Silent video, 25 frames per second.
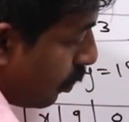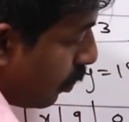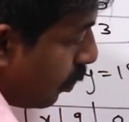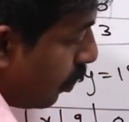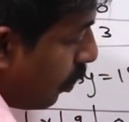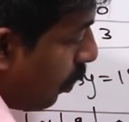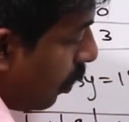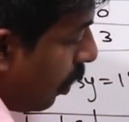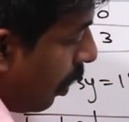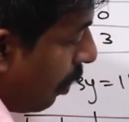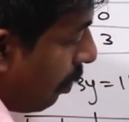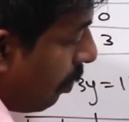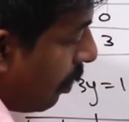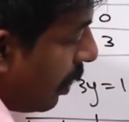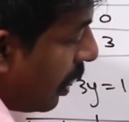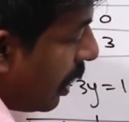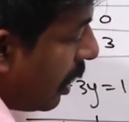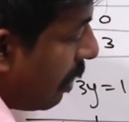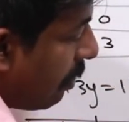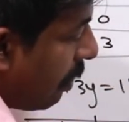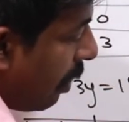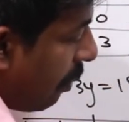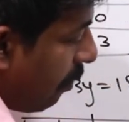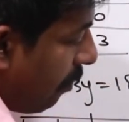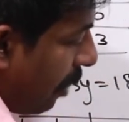two
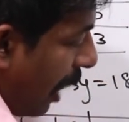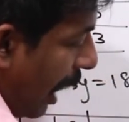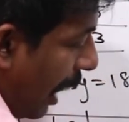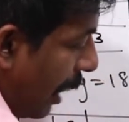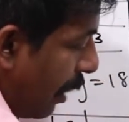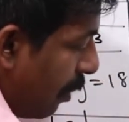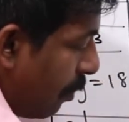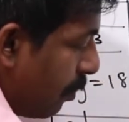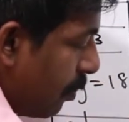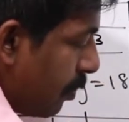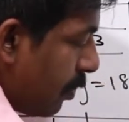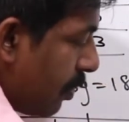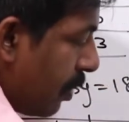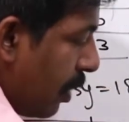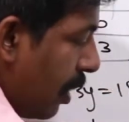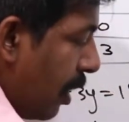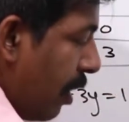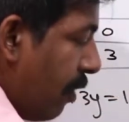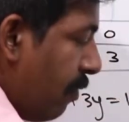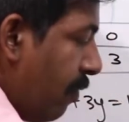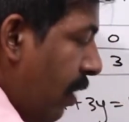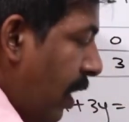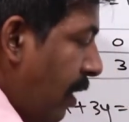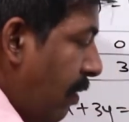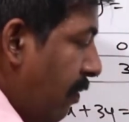minimum values
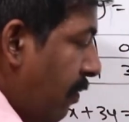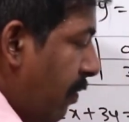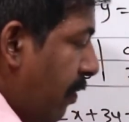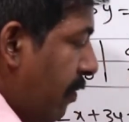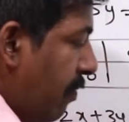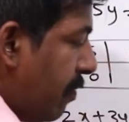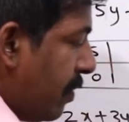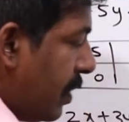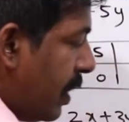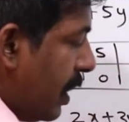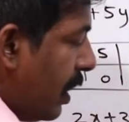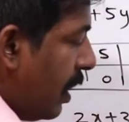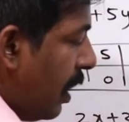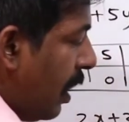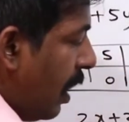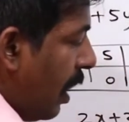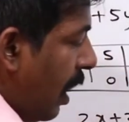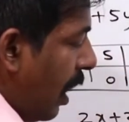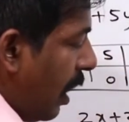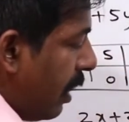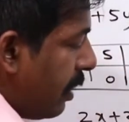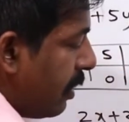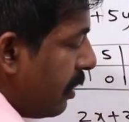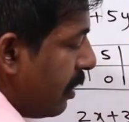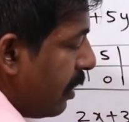150
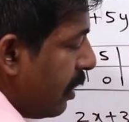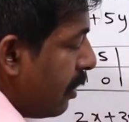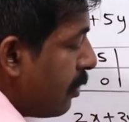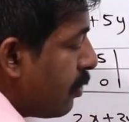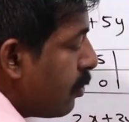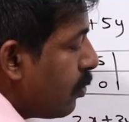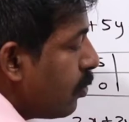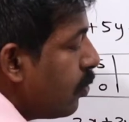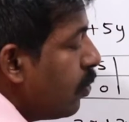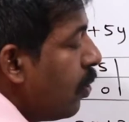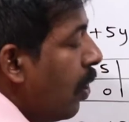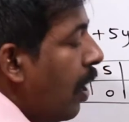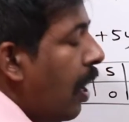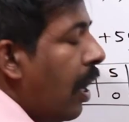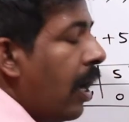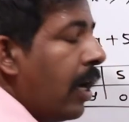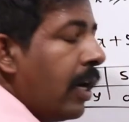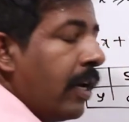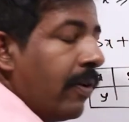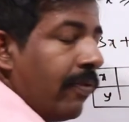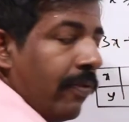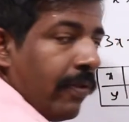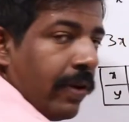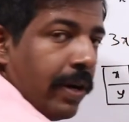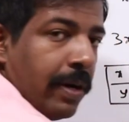at two
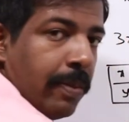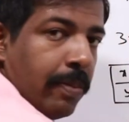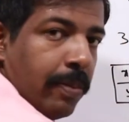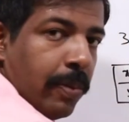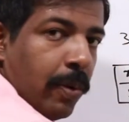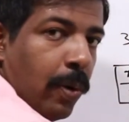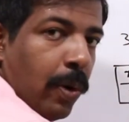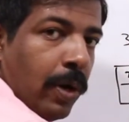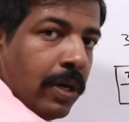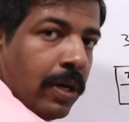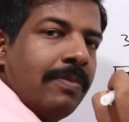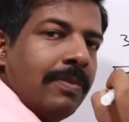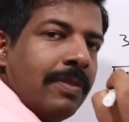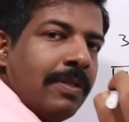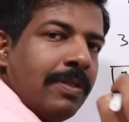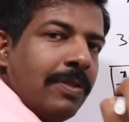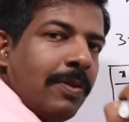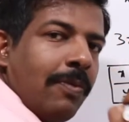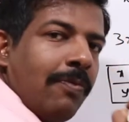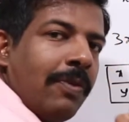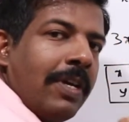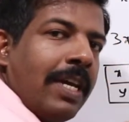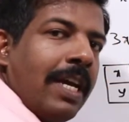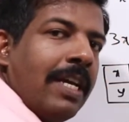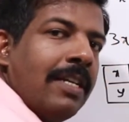different points. So
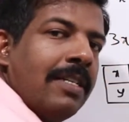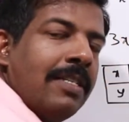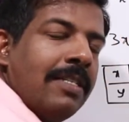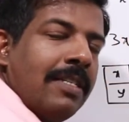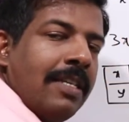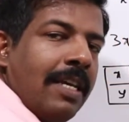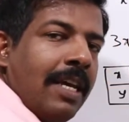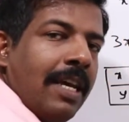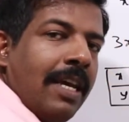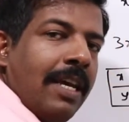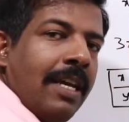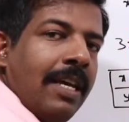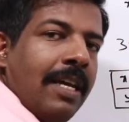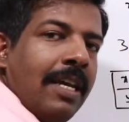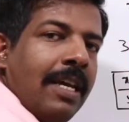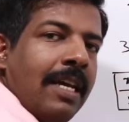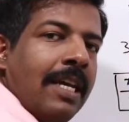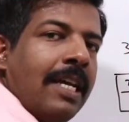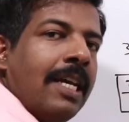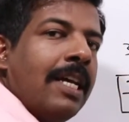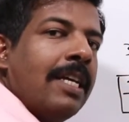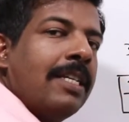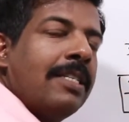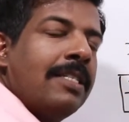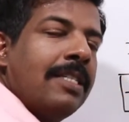we can say
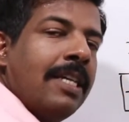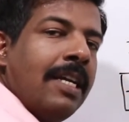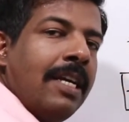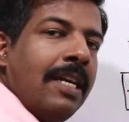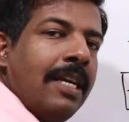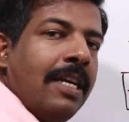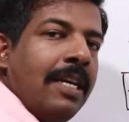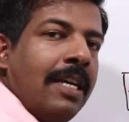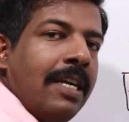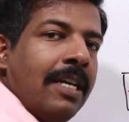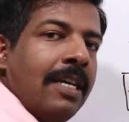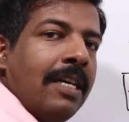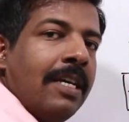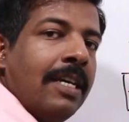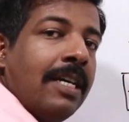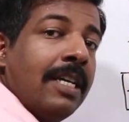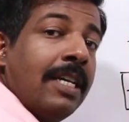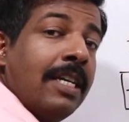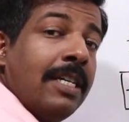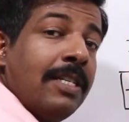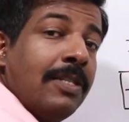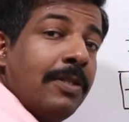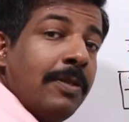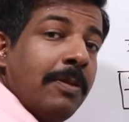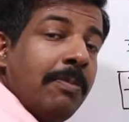Z
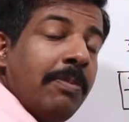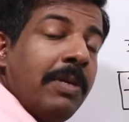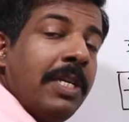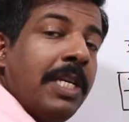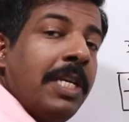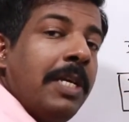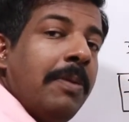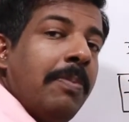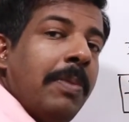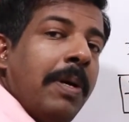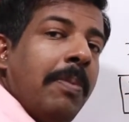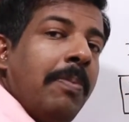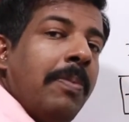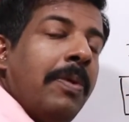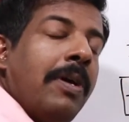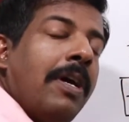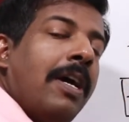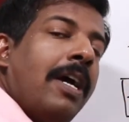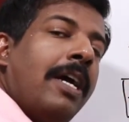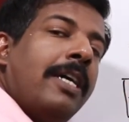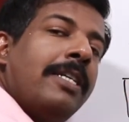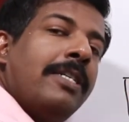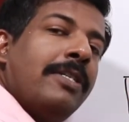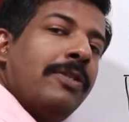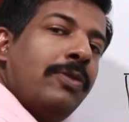is minimum
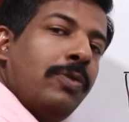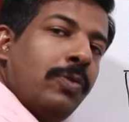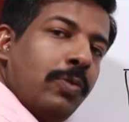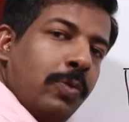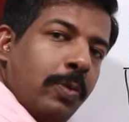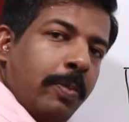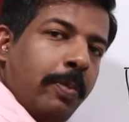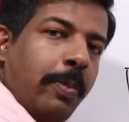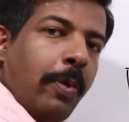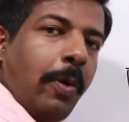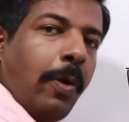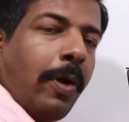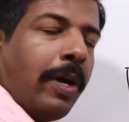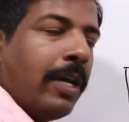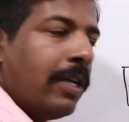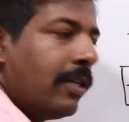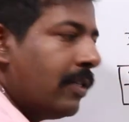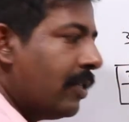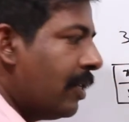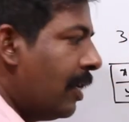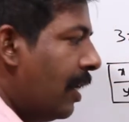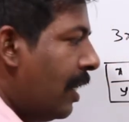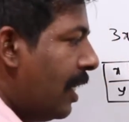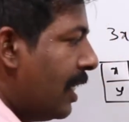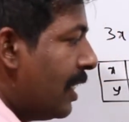at 2
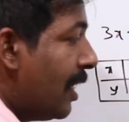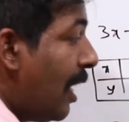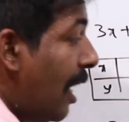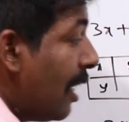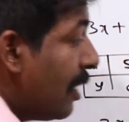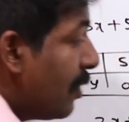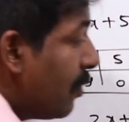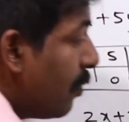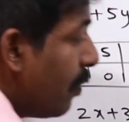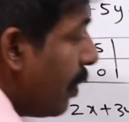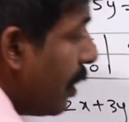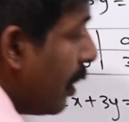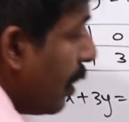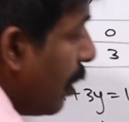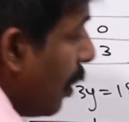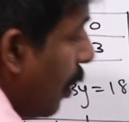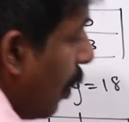points. That's why